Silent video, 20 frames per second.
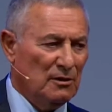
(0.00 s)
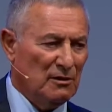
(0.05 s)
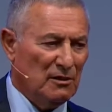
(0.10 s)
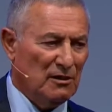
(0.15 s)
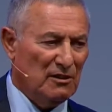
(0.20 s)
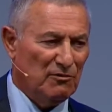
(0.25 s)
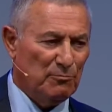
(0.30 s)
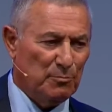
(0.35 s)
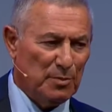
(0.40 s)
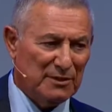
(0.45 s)

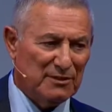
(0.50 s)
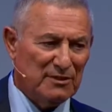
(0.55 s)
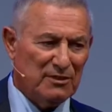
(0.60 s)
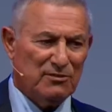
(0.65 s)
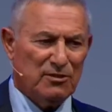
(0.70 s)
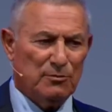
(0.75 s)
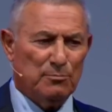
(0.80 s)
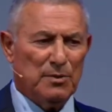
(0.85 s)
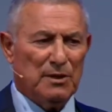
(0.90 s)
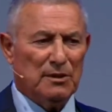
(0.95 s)
I've
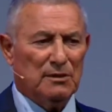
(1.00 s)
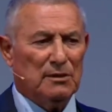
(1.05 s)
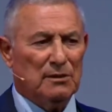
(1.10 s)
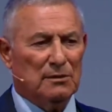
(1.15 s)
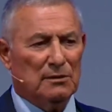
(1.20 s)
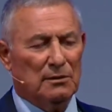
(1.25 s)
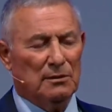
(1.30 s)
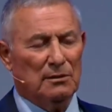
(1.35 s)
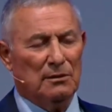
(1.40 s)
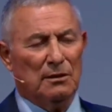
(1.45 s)
participated
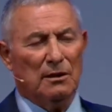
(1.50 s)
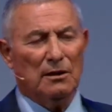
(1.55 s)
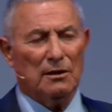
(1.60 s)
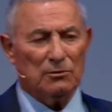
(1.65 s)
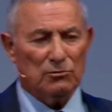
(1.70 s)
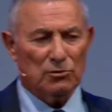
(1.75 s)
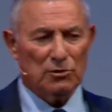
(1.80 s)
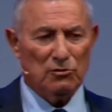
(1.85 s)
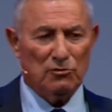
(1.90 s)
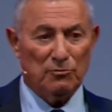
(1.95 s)

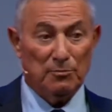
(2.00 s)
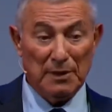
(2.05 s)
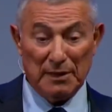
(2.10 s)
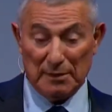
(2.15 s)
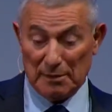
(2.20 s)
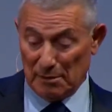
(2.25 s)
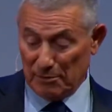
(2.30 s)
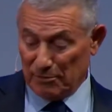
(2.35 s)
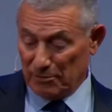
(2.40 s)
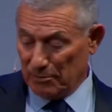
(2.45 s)
hundreds of
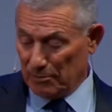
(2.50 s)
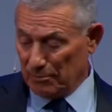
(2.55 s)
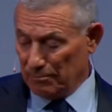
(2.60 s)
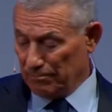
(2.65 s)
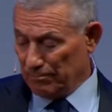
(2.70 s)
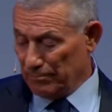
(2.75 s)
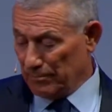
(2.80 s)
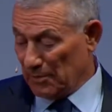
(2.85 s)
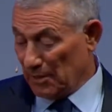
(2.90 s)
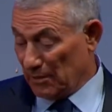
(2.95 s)
battles
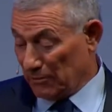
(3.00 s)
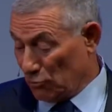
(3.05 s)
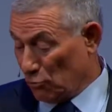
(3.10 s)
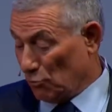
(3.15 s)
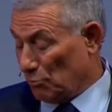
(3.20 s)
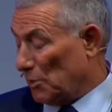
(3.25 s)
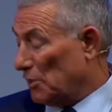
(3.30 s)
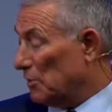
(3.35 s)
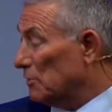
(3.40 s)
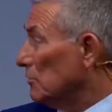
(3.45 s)
as
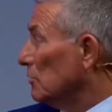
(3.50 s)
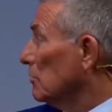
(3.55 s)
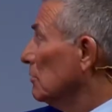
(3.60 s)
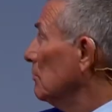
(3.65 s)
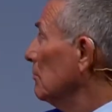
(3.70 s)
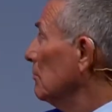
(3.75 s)
commander.